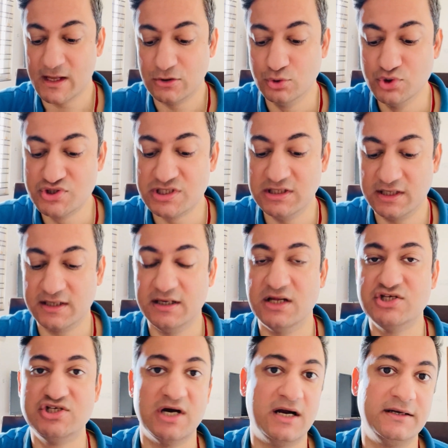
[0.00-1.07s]
whose
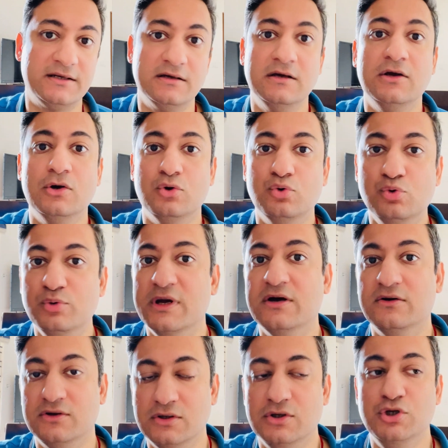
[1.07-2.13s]
Lagna chart
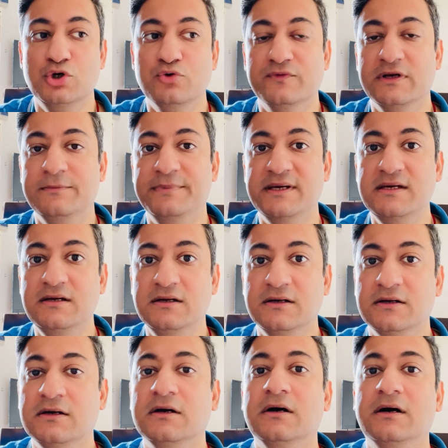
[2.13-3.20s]
who you will be
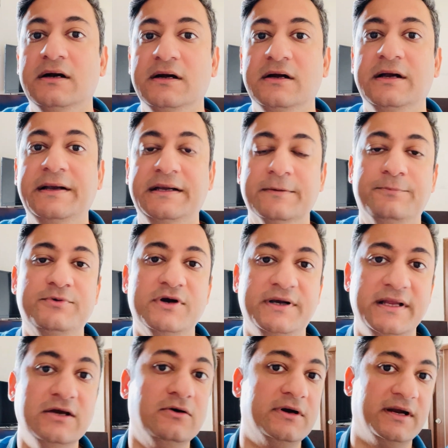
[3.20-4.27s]

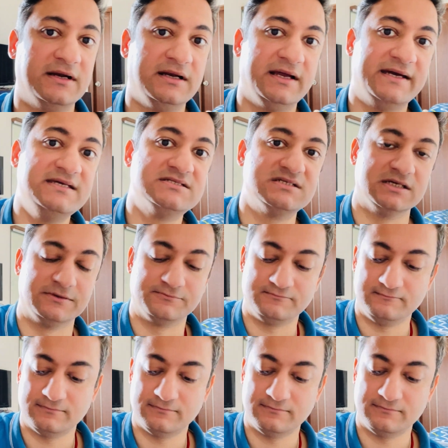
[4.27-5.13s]
interpreting or analyzing.